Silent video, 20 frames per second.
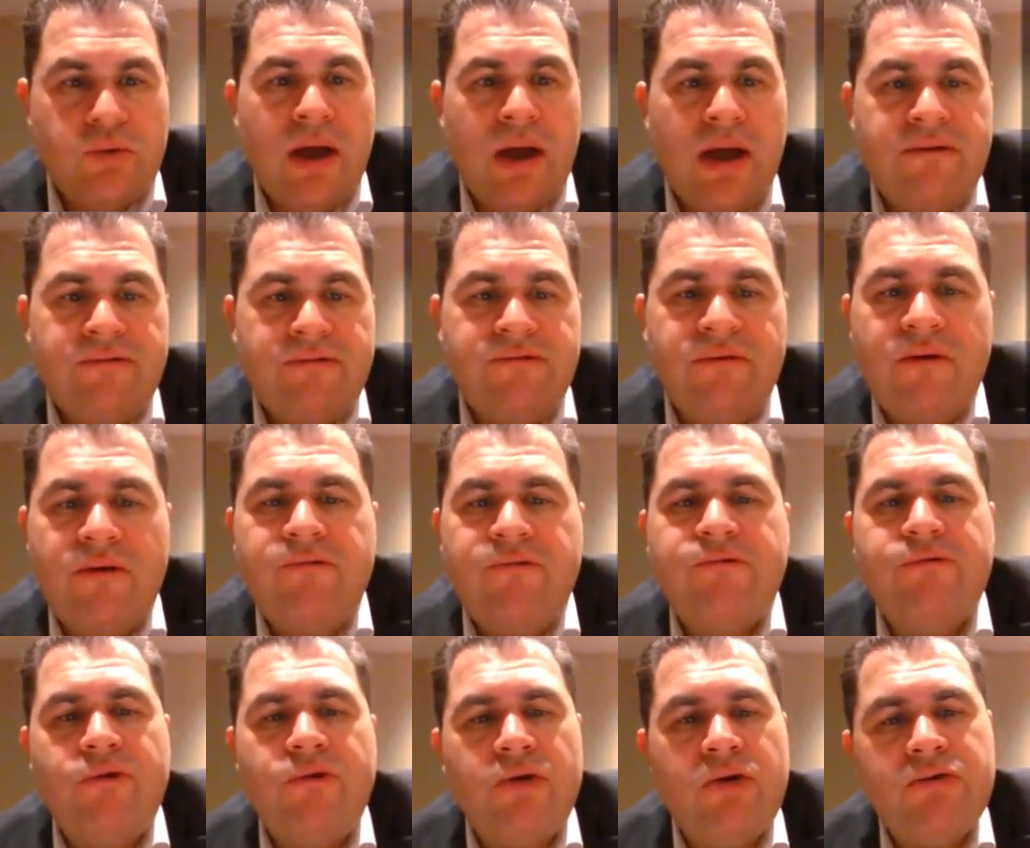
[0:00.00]
We have
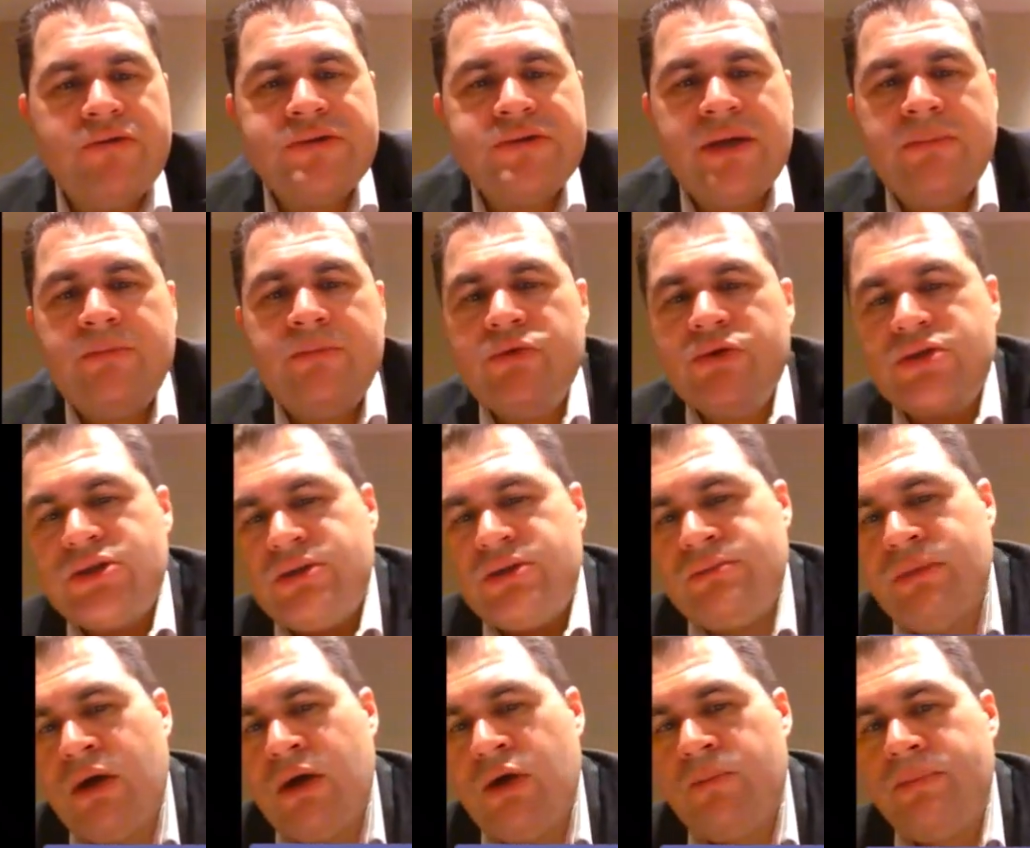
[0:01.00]
four of them, which
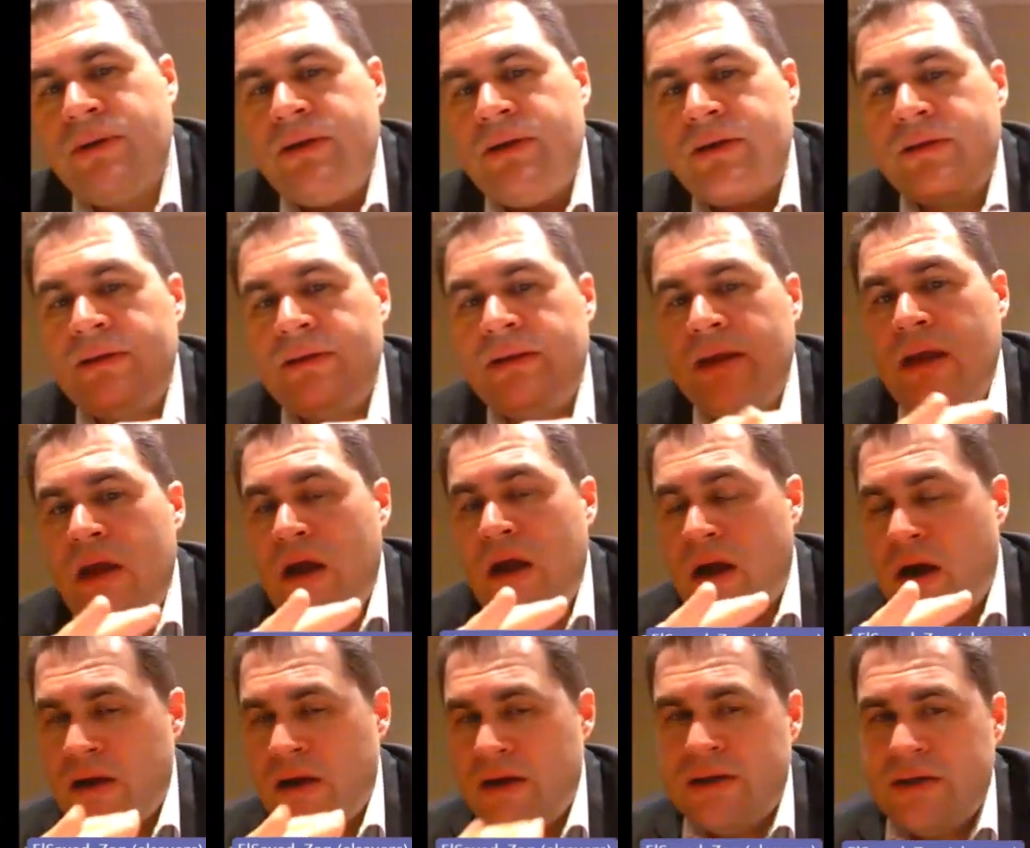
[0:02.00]
in my opinion
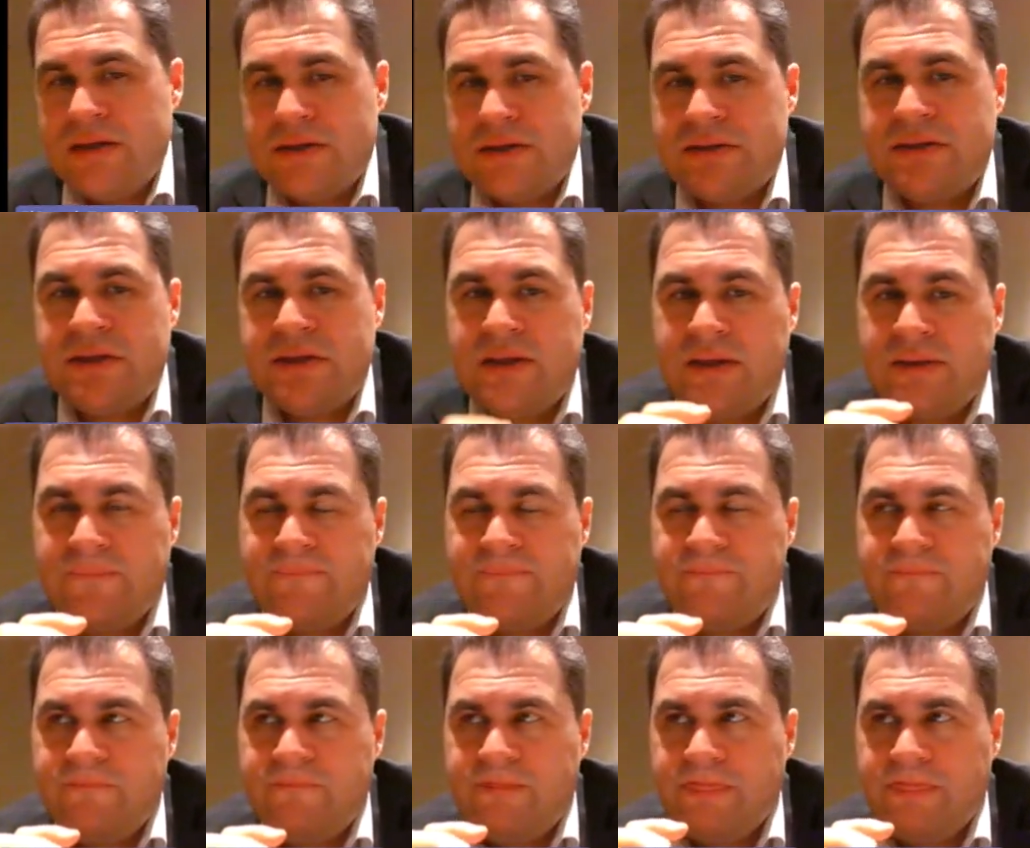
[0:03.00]
are the